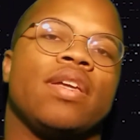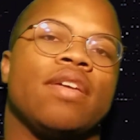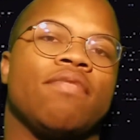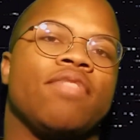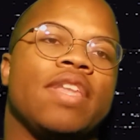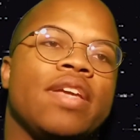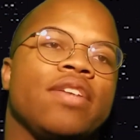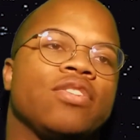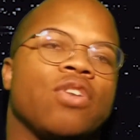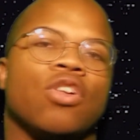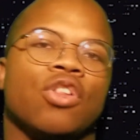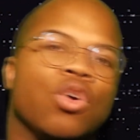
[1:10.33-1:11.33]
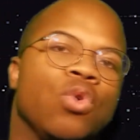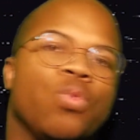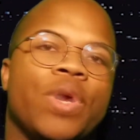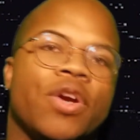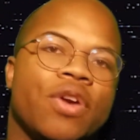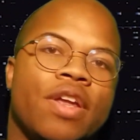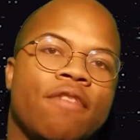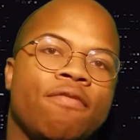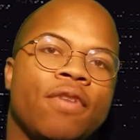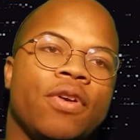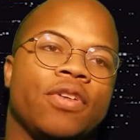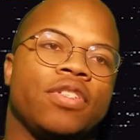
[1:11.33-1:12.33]
if things are a little weird at
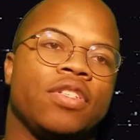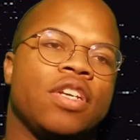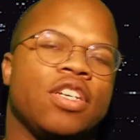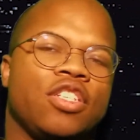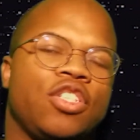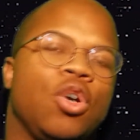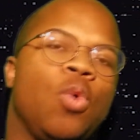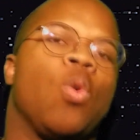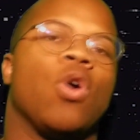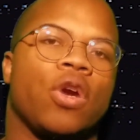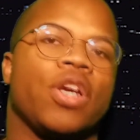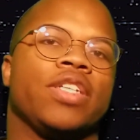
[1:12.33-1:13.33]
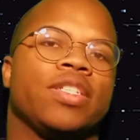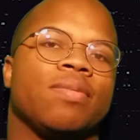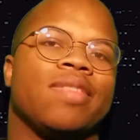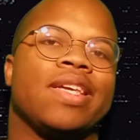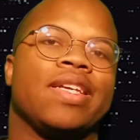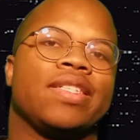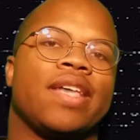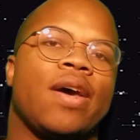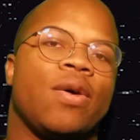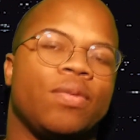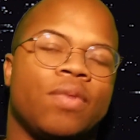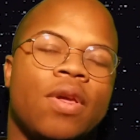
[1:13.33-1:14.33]
first, still working some things
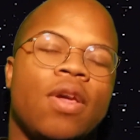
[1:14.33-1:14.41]
out.